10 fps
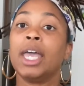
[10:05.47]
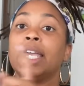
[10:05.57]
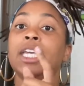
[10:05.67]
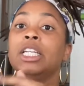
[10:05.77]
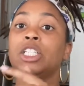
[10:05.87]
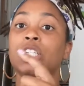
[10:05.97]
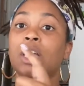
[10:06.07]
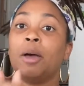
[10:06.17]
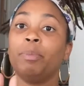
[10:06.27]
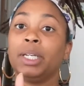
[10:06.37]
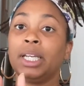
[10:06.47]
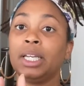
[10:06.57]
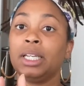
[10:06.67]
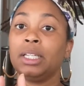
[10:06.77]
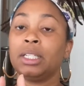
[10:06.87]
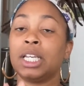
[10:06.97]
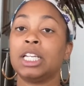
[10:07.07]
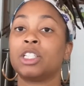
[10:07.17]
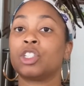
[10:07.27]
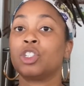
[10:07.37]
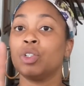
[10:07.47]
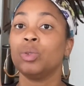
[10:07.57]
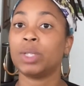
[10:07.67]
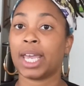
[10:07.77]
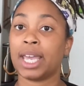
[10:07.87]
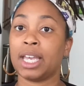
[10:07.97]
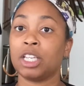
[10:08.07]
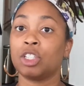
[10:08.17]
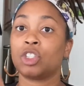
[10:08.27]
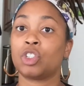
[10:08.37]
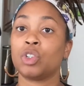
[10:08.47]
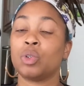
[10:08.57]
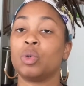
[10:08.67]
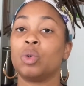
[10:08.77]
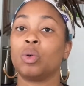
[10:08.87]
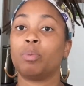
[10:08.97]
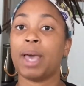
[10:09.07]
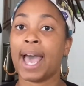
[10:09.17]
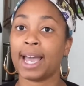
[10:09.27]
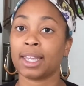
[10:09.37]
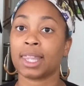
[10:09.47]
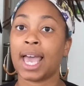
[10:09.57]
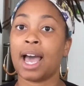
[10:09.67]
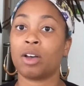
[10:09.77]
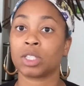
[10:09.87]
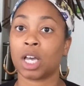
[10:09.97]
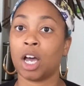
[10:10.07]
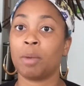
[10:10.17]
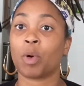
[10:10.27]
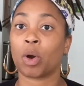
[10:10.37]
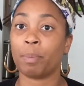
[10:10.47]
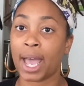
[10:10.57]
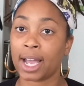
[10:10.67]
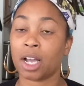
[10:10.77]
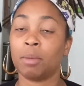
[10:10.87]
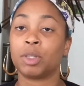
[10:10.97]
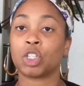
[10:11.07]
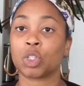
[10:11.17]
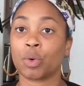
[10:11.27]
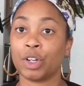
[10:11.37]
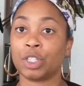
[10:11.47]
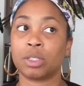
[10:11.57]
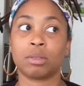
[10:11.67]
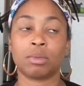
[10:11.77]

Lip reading: Each company needs 2 days to pack the house up or pack up the storage,